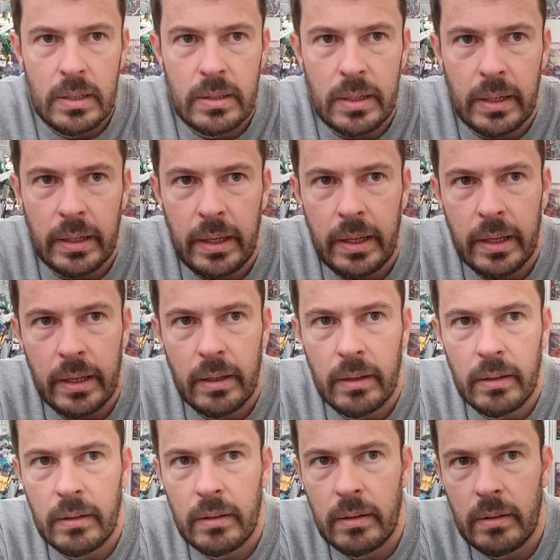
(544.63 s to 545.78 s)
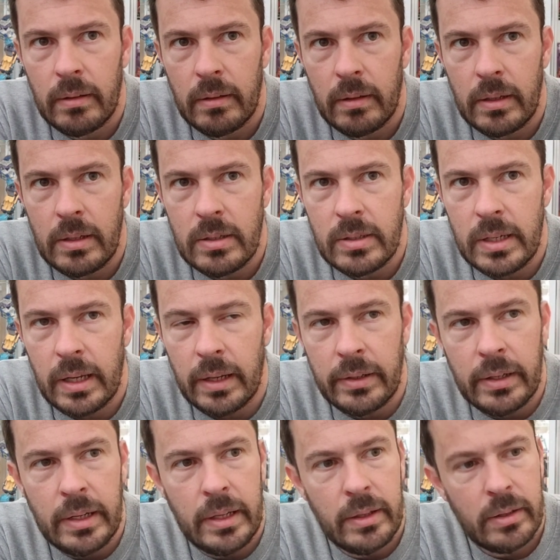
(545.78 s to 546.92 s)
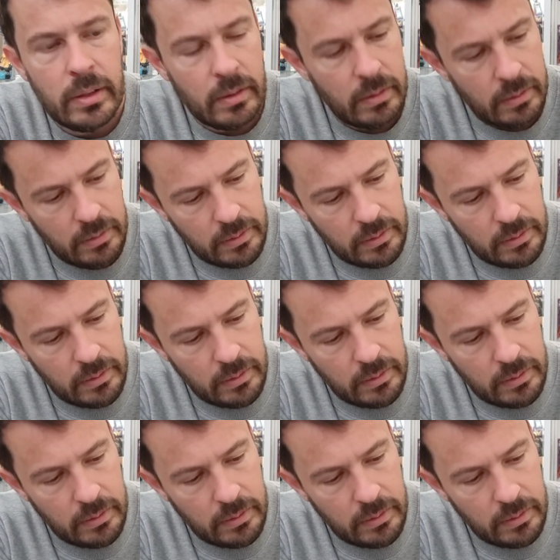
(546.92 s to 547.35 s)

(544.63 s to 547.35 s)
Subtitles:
This thing here, you see it underneath.